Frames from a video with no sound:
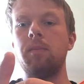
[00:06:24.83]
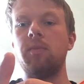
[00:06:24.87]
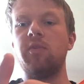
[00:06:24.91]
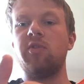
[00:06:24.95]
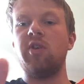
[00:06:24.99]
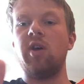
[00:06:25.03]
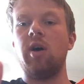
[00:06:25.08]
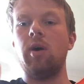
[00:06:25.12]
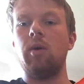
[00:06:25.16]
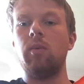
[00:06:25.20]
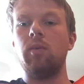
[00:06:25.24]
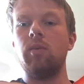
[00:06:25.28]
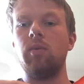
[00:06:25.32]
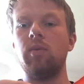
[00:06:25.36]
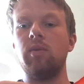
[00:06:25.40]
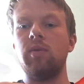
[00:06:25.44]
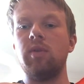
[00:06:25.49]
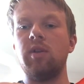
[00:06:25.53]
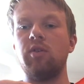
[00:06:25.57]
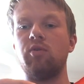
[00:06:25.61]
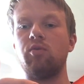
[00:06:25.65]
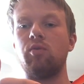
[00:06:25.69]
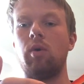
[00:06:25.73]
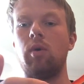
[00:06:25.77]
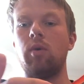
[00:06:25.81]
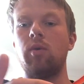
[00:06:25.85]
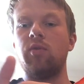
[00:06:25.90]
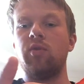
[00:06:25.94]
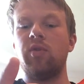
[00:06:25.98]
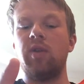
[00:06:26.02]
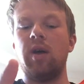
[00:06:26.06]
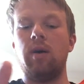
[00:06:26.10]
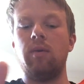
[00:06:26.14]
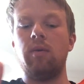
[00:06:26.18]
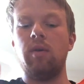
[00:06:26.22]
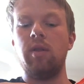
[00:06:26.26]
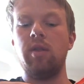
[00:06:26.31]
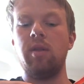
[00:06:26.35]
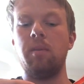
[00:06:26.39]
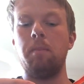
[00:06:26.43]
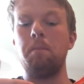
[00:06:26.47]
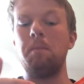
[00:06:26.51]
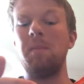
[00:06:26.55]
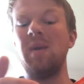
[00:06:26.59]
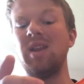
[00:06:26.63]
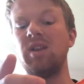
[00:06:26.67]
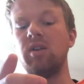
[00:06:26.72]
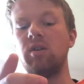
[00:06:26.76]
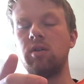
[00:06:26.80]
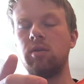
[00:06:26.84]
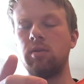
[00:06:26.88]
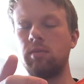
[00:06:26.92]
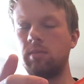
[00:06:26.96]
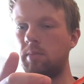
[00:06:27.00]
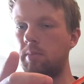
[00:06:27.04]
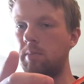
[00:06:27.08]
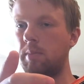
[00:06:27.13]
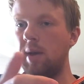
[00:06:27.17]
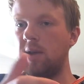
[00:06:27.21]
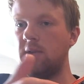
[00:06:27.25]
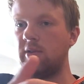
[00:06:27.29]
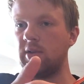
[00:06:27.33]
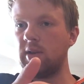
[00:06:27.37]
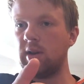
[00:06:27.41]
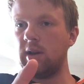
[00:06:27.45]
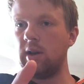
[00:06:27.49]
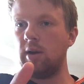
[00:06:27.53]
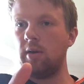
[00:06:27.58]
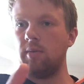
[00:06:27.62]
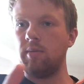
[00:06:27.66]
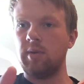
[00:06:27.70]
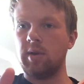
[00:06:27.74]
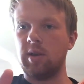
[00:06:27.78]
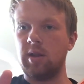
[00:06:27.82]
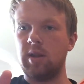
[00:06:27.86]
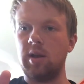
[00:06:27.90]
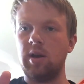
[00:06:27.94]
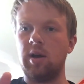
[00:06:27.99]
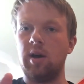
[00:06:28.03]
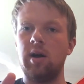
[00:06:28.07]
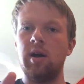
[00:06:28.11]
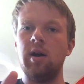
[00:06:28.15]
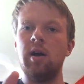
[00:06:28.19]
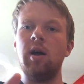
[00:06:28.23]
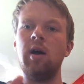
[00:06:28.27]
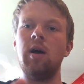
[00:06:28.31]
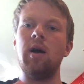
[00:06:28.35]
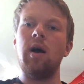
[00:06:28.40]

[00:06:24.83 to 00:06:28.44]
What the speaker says: So this rolls down the middle, basically, of the guitar.